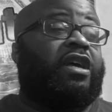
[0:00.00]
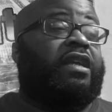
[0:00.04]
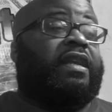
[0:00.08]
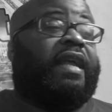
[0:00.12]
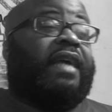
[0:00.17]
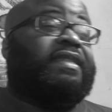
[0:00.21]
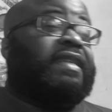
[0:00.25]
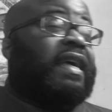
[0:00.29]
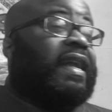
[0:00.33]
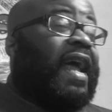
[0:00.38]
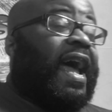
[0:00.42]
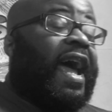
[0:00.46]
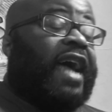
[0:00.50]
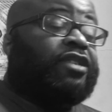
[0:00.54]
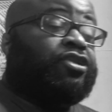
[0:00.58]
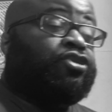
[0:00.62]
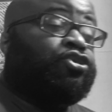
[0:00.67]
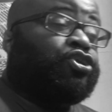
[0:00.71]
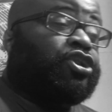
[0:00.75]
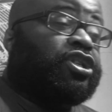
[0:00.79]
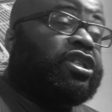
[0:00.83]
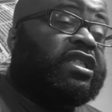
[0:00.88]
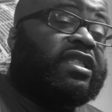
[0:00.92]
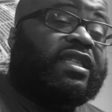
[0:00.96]
That's how the
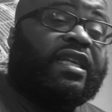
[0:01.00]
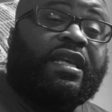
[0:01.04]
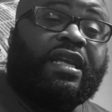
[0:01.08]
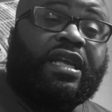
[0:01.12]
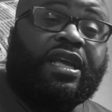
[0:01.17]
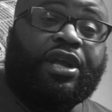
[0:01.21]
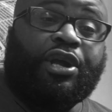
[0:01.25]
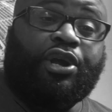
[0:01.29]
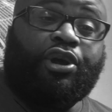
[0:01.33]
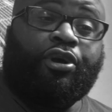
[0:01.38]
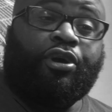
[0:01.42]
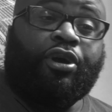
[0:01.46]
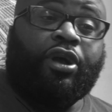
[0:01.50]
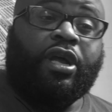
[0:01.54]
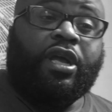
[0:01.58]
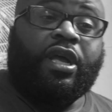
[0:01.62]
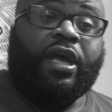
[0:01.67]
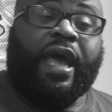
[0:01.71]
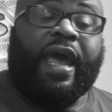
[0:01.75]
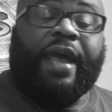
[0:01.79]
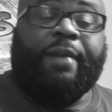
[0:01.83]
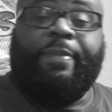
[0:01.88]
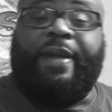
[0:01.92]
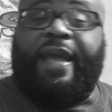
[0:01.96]
Astros can sit here
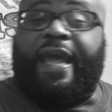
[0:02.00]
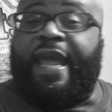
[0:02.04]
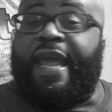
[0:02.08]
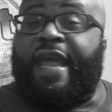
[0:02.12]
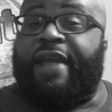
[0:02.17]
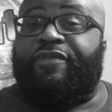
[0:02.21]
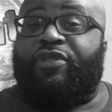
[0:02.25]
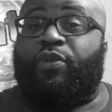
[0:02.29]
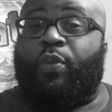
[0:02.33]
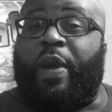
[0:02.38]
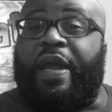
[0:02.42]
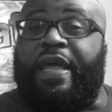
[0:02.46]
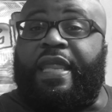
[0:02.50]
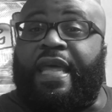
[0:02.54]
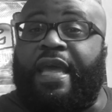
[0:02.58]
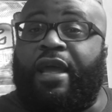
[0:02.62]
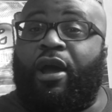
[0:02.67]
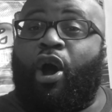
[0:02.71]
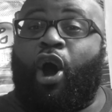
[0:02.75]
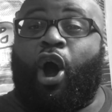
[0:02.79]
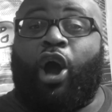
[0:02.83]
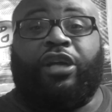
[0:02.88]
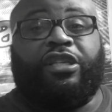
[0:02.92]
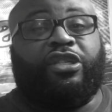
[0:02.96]
and behave the way they
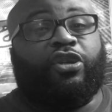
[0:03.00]
are.